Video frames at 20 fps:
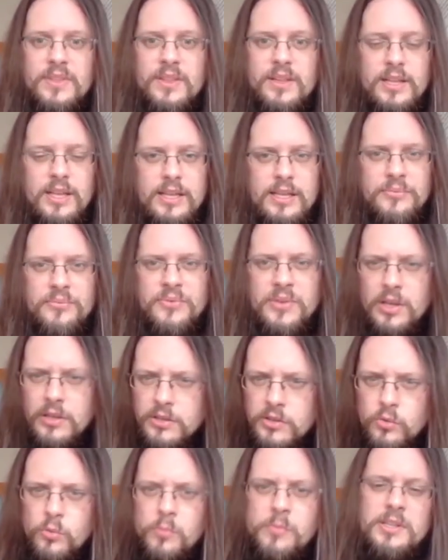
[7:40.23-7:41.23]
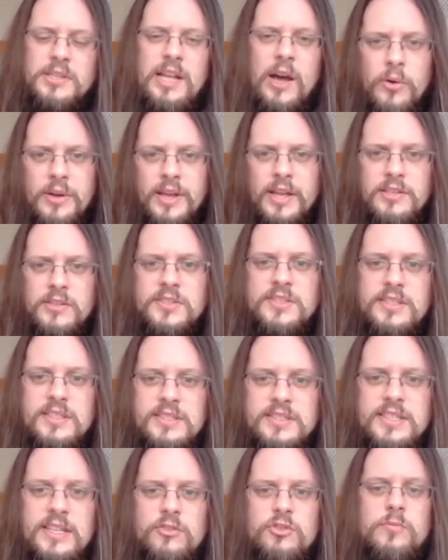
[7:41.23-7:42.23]
if you're a human, how can you see
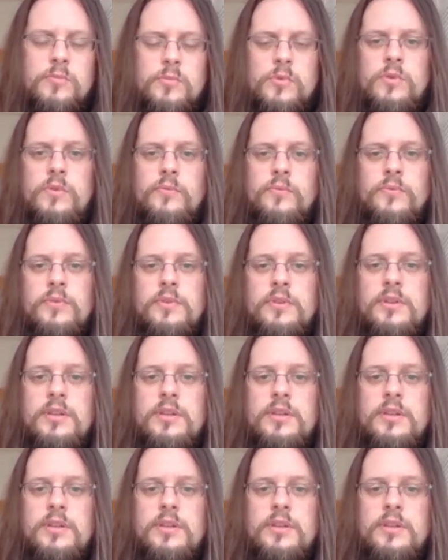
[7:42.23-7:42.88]
such a move?